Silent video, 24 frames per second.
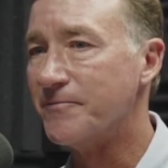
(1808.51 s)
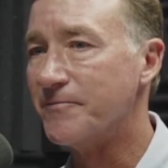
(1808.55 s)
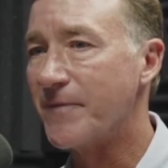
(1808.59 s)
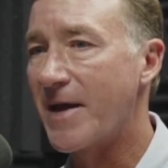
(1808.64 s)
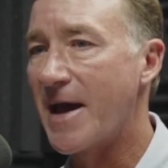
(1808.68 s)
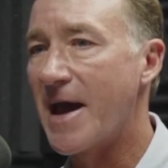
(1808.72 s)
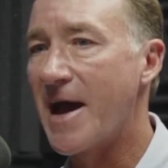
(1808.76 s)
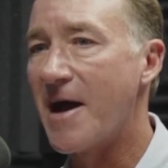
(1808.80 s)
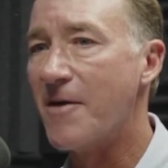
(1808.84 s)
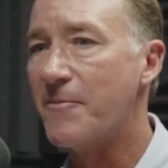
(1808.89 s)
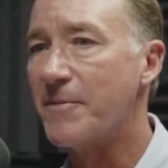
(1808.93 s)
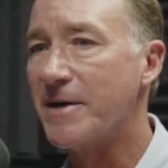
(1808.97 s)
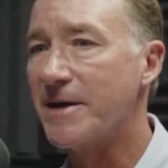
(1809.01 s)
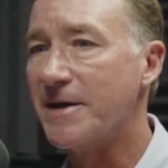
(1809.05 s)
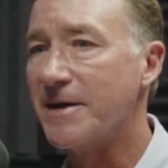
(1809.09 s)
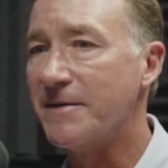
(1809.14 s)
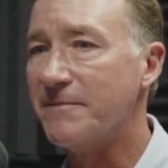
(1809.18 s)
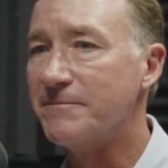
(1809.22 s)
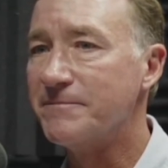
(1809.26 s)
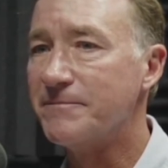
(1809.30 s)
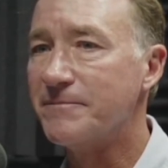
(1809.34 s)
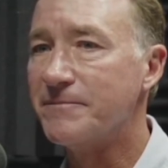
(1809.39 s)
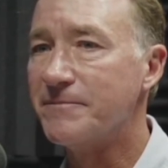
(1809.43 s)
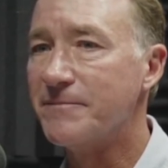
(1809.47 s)
how many
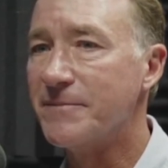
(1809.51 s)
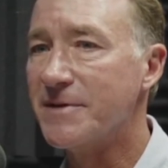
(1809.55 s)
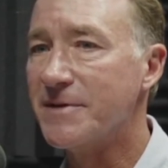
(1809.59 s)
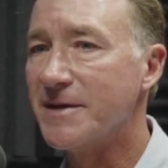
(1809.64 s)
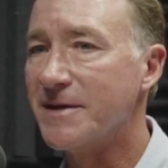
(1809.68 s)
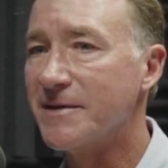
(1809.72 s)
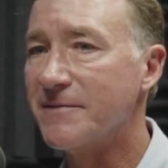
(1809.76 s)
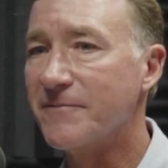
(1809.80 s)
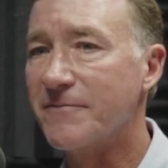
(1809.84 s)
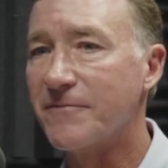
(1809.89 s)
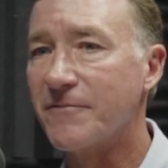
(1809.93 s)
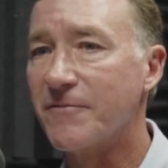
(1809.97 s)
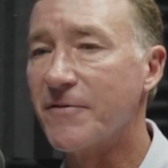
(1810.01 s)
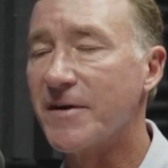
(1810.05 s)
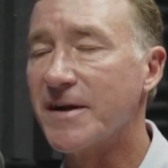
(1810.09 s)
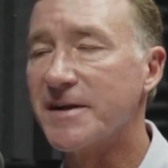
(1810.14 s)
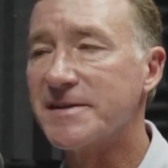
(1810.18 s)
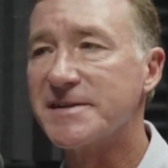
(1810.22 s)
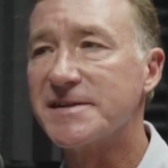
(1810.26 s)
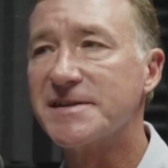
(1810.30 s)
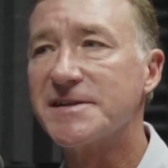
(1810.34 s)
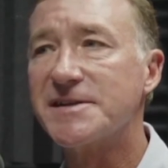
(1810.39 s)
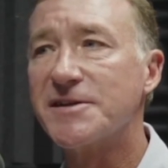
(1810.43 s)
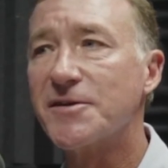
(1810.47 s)

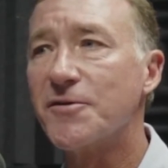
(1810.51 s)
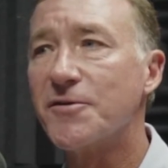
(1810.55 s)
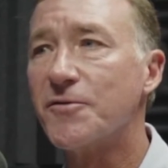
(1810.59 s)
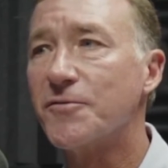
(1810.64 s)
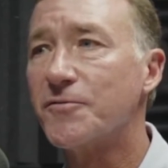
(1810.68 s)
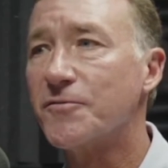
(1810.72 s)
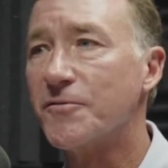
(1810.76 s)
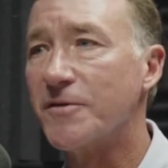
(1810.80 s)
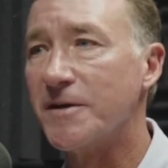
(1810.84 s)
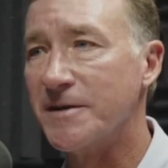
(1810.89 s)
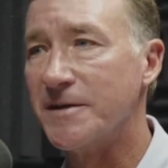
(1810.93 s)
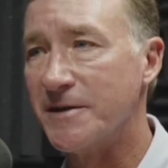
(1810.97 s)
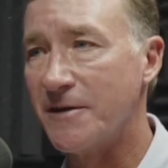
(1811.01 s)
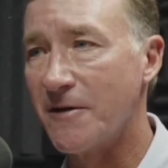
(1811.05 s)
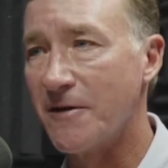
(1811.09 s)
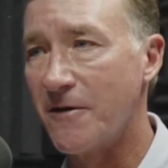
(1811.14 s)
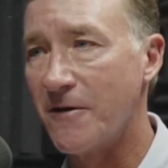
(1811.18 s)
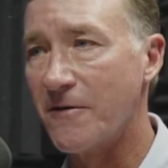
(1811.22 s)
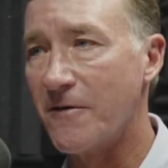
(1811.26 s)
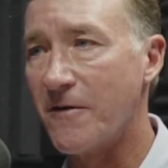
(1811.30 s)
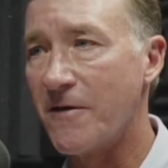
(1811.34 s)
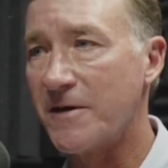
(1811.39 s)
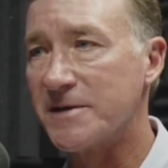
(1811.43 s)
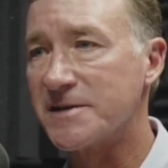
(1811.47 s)
friends' children y'all
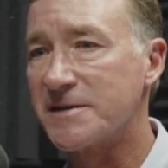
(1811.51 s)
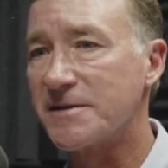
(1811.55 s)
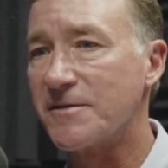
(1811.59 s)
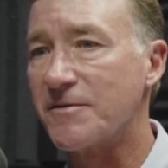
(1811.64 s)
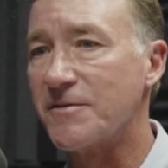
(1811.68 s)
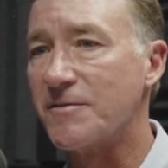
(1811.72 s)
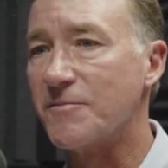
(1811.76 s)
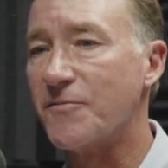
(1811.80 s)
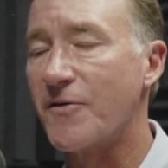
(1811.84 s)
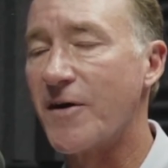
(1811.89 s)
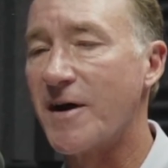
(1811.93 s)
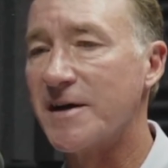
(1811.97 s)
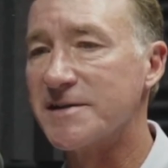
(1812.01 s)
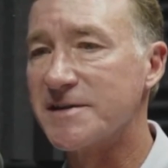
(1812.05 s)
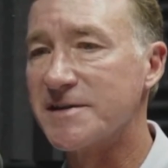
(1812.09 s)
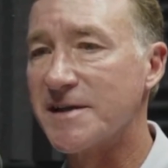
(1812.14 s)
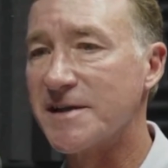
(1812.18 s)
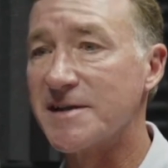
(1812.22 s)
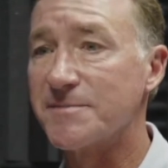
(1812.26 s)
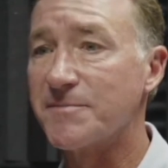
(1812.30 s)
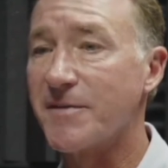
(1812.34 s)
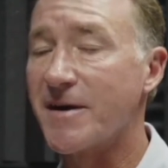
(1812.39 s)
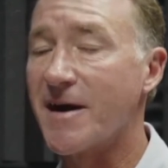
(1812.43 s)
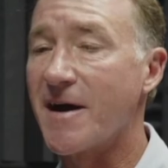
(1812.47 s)
lost through the
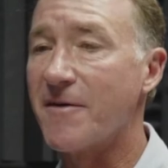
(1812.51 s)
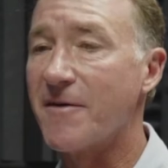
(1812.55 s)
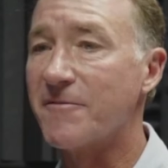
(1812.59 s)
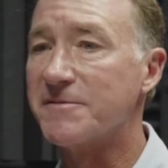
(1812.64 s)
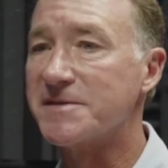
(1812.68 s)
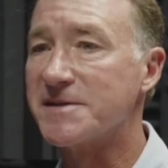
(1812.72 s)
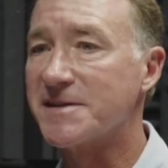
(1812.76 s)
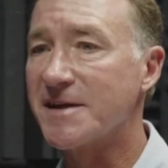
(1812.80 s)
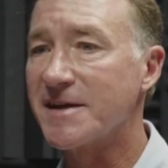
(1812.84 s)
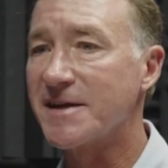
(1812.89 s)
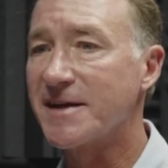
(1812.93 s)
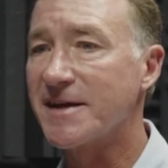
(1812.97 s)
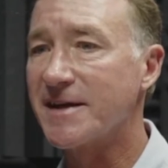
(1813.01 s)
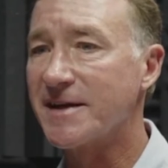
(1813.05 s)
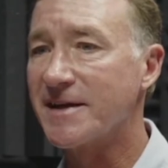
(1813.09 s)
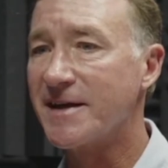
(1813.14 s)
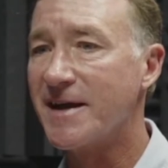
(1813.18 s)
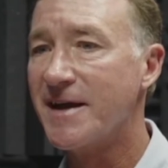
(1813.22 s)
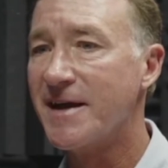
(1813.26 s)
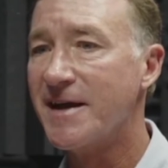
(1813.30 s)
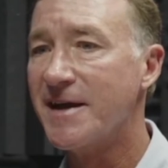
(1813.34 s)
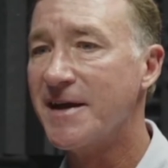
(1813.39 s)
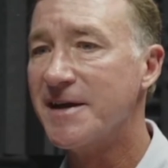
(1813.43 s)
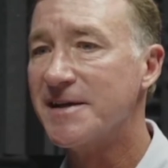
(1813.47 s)
process, but I was thinking
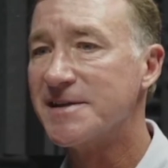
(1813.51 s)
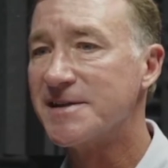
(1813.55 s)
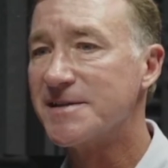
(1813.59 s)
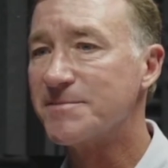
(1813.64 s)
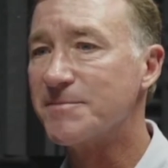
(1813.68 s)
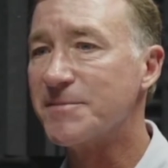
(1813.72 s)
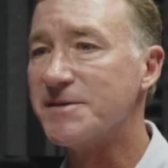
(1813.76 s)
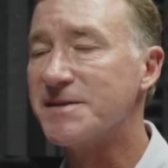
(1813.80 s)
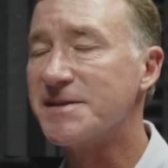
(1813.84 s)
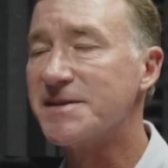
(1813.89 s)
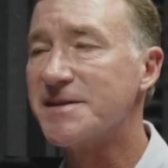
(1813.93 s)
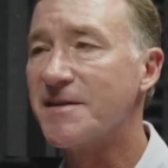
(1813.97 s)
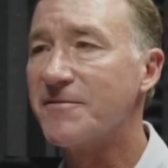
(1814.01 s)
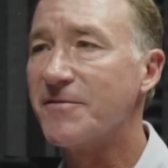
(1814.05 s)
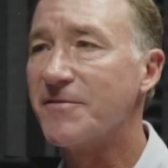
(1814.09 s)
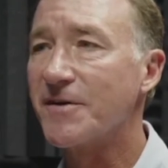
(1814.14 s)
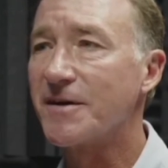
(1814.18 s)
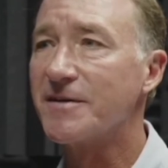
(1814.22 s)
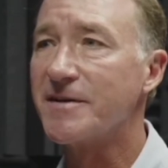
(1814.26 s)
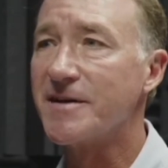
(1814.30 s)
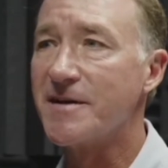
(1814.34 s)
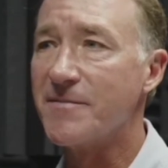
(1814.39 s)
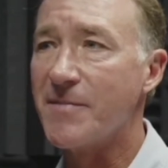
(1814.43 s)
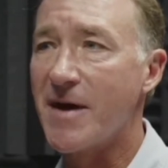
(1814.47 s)

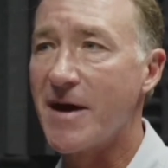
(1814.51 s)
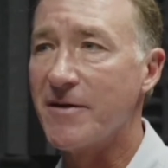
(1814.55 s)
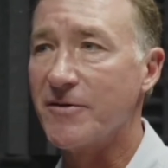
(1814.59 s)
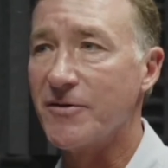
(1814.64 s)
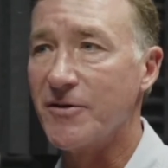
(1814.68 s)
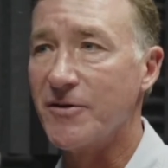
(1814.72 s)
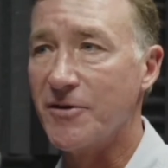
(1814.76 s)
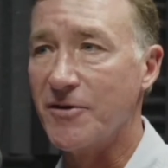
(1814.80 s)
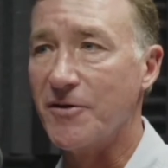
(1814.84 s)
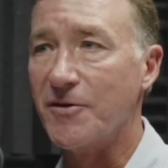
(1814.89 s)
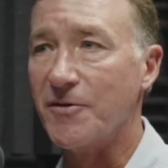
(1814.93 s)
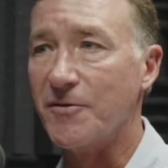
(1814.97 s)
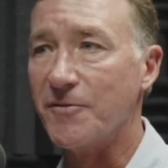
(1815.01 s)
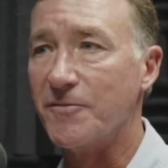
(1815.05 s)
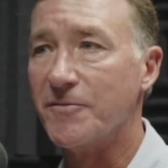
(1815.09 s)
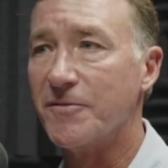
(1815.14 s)
specifically about you.